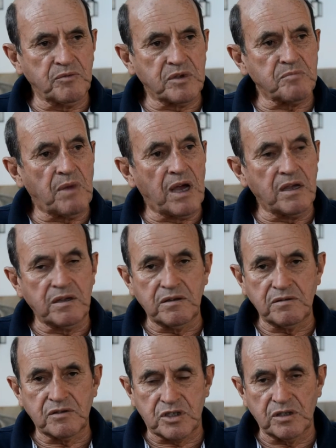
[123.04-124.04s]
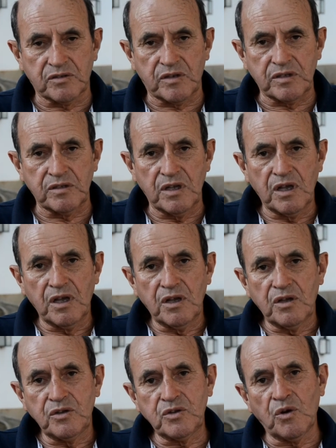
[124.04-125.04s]
with my children,
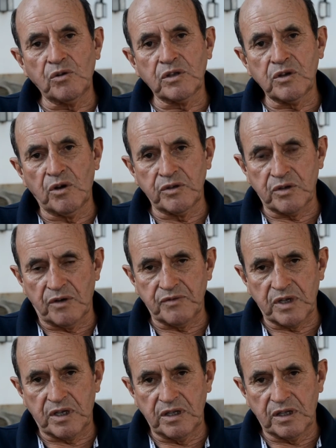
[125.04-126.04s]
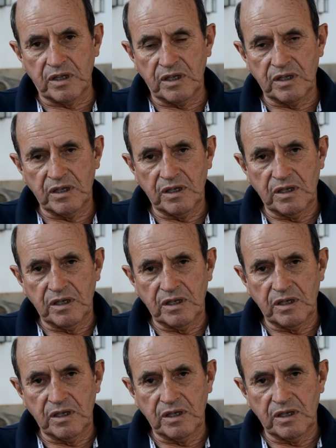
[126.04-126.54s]
the only owner of the Quinta.